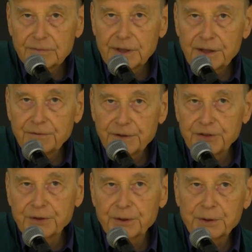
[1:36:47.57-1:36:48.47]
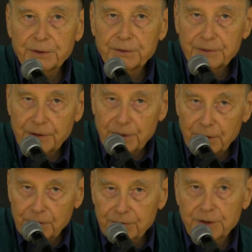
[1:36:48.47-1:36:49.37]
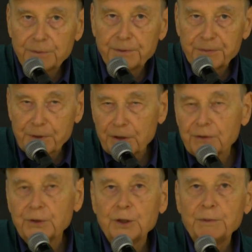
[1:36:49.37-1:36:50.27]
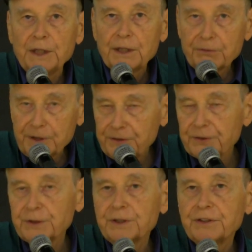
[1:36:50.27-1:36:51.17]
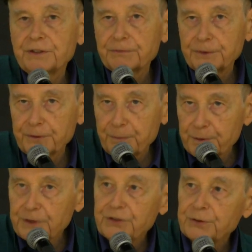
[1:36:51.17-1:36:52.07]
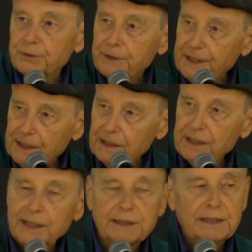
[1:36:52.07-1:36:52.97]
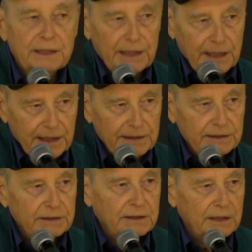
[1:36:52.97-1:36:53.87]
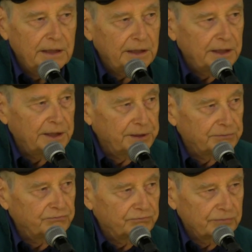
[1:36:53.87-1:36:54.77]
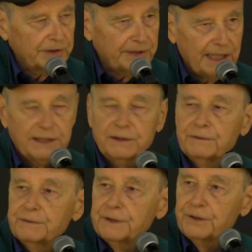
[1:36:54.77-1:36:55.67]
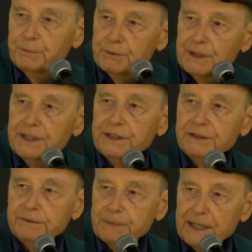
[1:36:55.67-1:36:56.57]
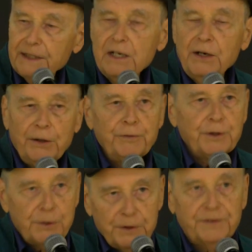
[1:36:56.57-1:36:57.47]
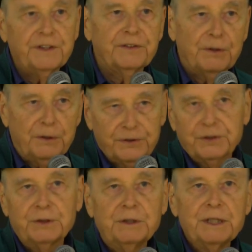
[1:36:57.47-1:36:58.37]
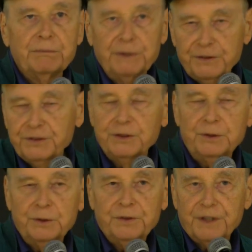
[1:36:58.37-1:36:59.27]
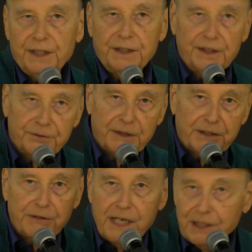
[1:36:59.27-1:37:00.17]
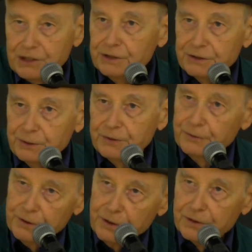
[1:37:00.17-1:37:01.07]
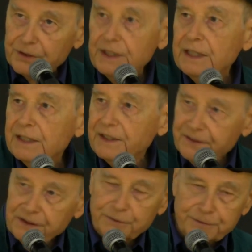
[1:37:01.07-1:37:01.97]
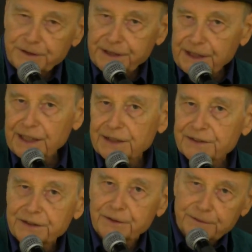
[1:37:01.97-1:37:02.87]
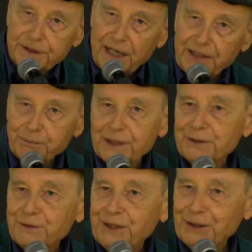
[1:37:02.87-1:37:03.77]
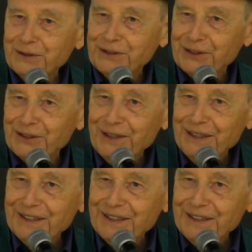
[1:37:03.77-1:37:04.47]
individual or group, small group research for spiritual healing and creative inspiration. And of course, there's also misuse and there's recreational use. Of course, that's a different thing. It's a different aspect of culture.